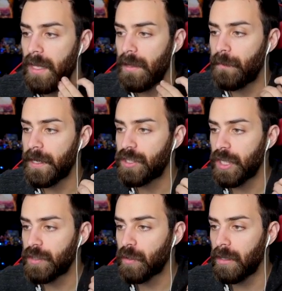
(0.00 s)
If we could
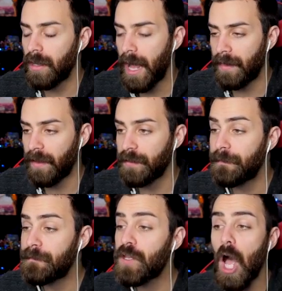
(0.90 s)
just draw Lyla.
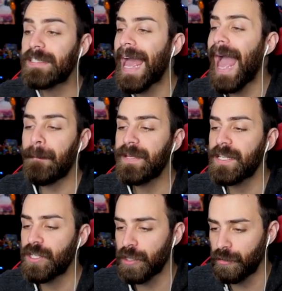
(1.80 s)
Attack
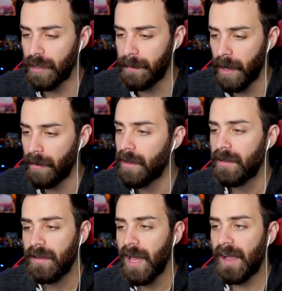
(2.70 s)
position Kuriboh.
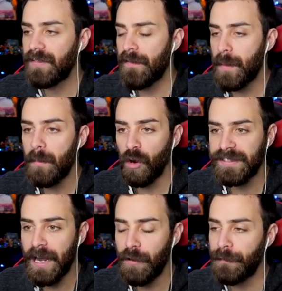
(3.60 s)
I've never been more
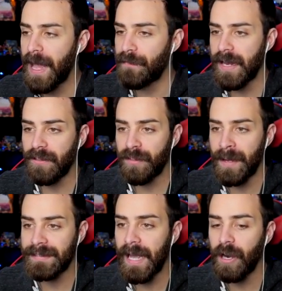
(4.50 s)
terrified of anything in
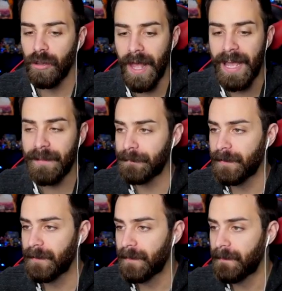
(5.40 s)
my entire life.
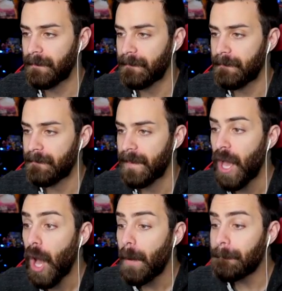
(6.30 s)

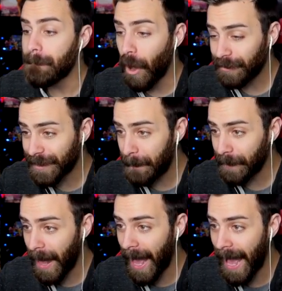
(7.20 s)

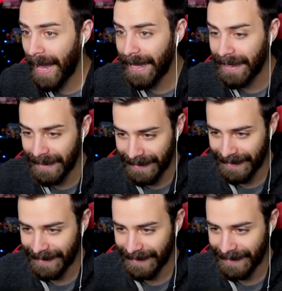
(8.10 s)
Multiply!